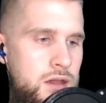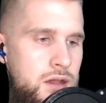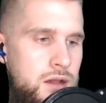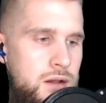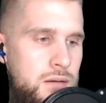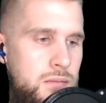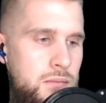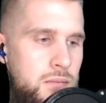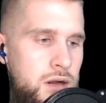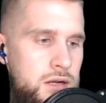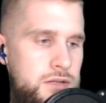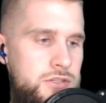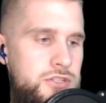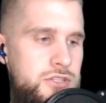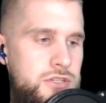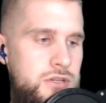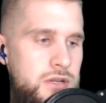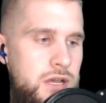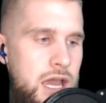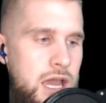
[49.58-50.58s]

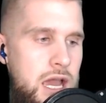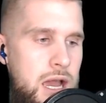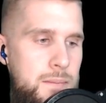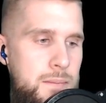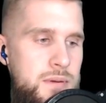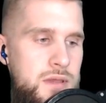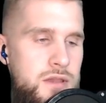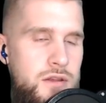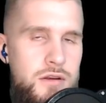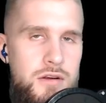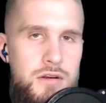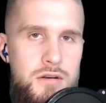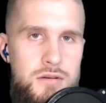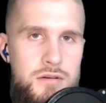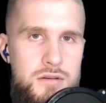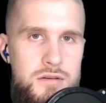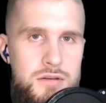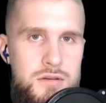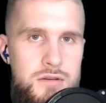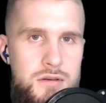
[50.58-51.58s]
much happier
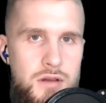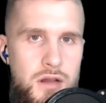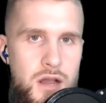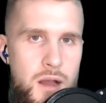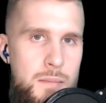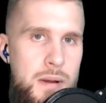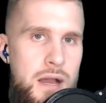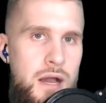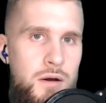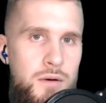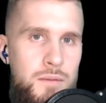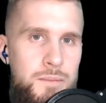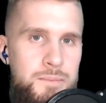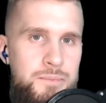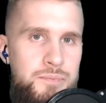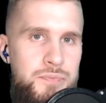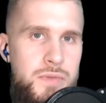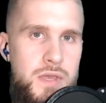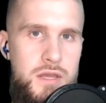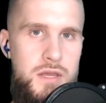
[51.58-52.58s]

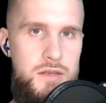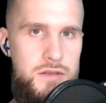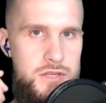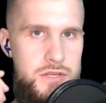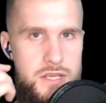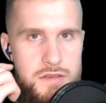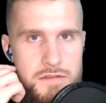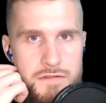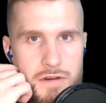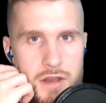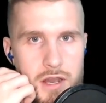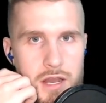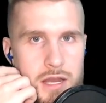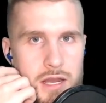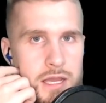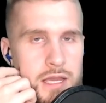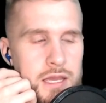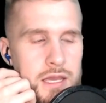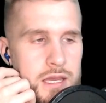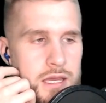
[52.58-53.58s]
about
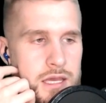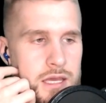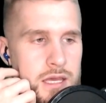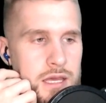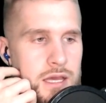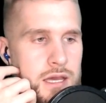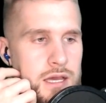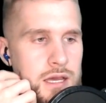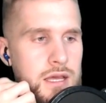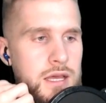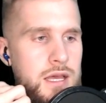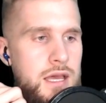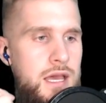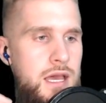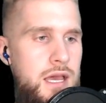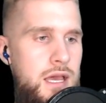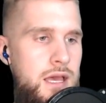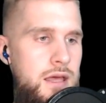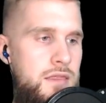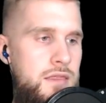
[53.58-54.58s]
DeFi
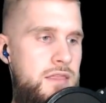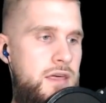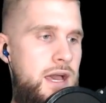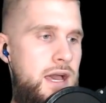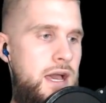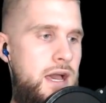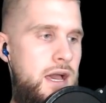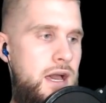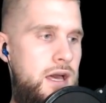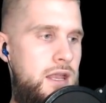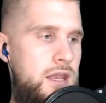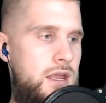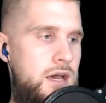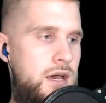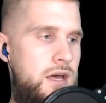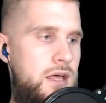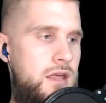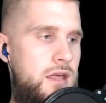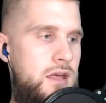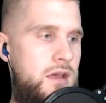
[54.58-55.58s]

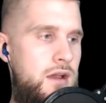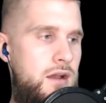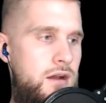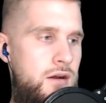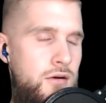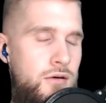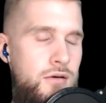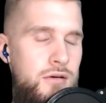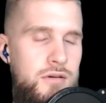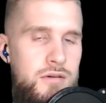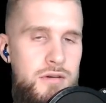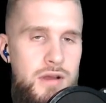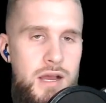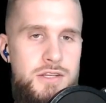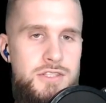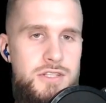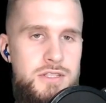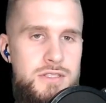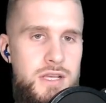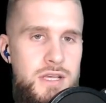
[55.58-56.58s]
than, or I
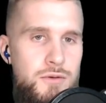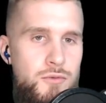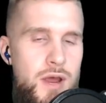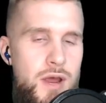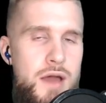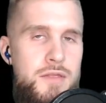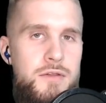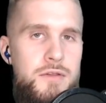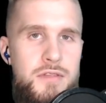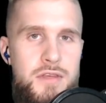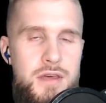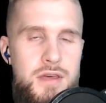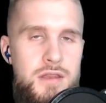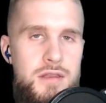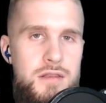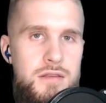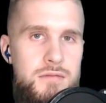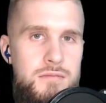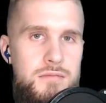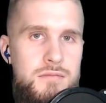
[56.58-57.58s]
should say, rather
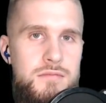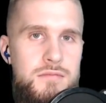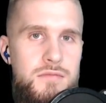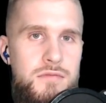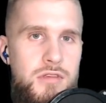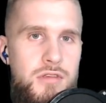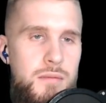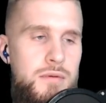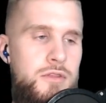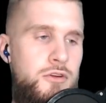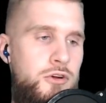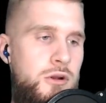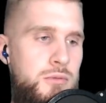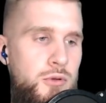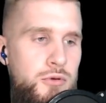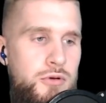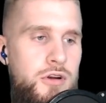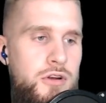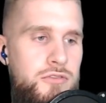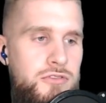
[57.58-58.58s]
than some of the
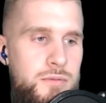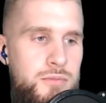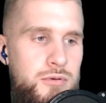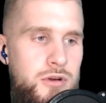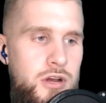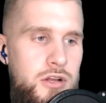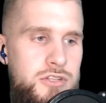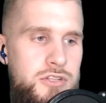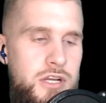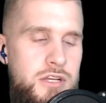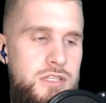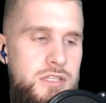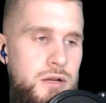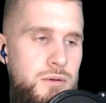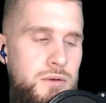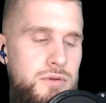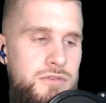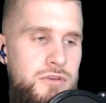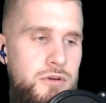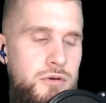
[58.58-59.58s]
cryptocurrency projects I
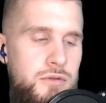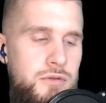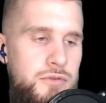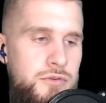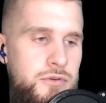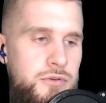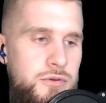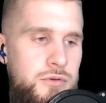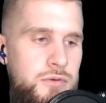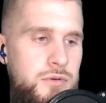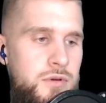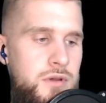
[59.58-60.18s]
was going through